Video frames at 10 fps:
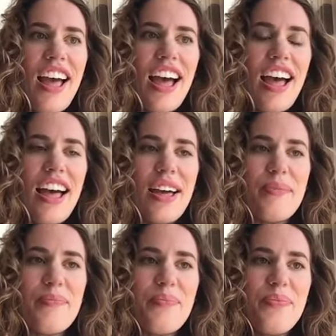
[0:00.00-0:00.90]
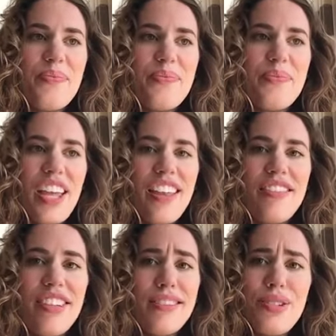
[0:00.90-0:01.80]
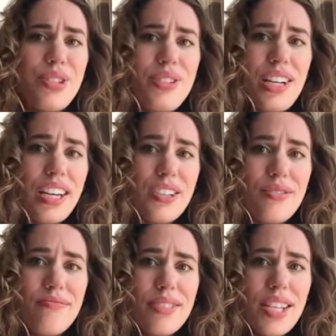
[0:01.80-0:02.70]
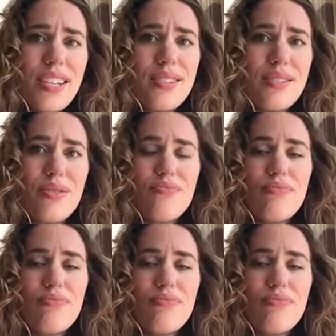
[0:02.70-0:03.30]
And it's just taken 6